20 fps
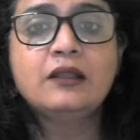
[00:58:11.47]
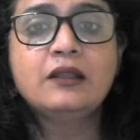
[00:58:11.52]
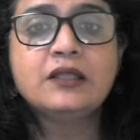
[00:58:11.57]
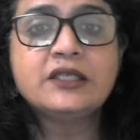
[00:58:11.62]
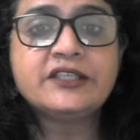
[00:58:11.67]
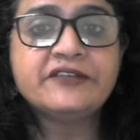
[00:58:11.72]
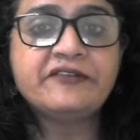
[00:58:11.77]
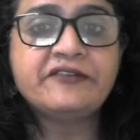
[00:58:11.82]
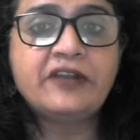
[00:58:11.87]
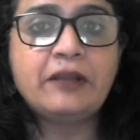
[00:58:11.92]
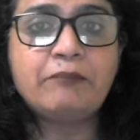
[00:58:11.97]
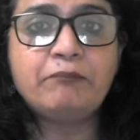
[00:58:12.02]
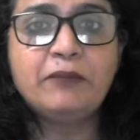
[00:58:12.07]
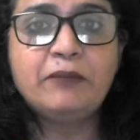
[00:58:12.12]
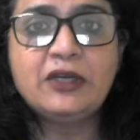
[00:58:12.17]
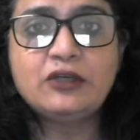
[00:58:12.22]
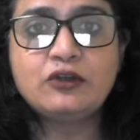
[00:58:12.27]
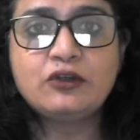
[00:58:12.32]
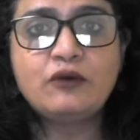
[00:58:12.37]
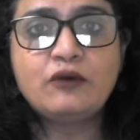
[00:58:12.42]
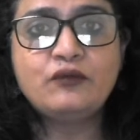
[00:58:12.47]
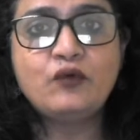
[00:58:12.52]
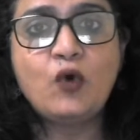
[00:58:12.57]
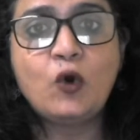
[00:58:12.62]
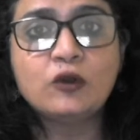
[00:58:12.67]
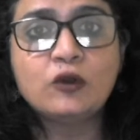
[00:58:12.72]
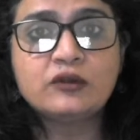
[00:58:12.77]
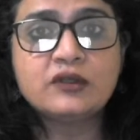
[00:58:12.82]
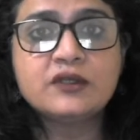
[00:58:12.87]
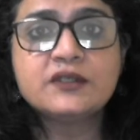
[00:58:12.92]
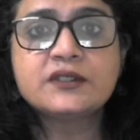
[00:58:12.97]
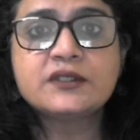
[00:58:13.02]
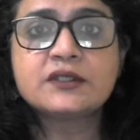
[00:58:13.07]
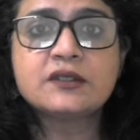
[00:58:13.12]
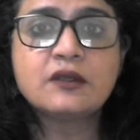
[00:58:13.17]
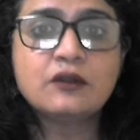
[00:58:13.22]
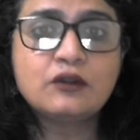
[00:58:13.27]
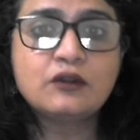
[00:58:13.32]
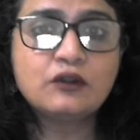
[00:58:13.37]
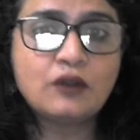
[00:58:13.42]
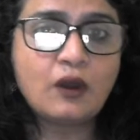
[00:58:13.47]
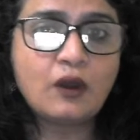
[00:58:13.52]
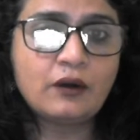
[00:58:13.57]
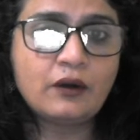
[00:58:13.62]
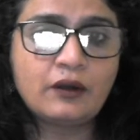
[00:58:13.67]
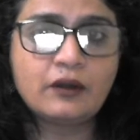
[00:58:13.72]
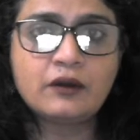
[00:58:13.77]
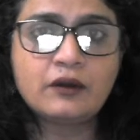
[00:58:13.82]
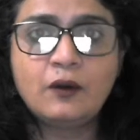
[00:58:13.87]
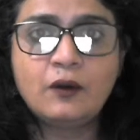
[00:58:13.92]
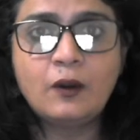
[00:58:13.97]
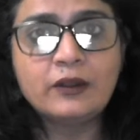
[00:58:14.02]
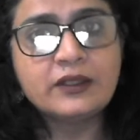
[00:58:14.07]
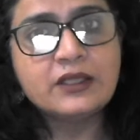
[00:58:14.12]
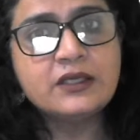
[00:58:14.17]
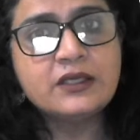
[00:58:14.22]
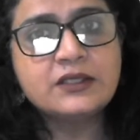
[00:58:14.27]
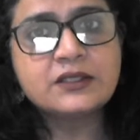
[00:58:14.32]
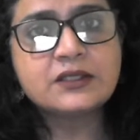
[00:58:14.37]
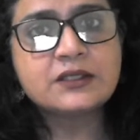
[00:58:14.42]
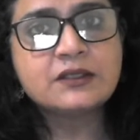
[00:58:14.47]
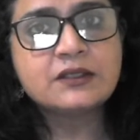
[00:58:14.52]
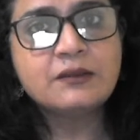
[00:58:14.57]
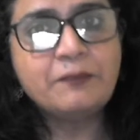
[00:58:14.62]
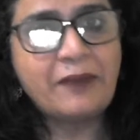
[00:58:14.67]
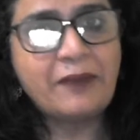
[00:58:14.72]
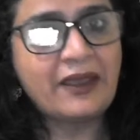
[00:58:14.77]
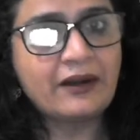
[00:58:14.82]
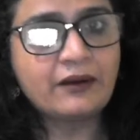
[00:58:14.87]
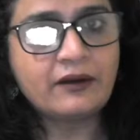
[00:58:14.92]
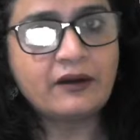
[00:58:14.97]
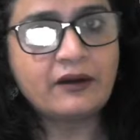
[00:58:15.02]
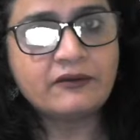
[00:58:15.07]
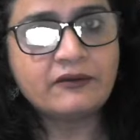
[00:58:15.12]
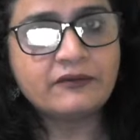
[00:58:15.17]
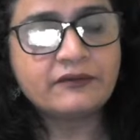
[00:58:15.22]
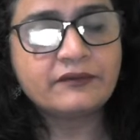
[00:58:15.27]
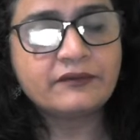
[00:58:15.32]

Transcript: the development of author's thought on this paragraph.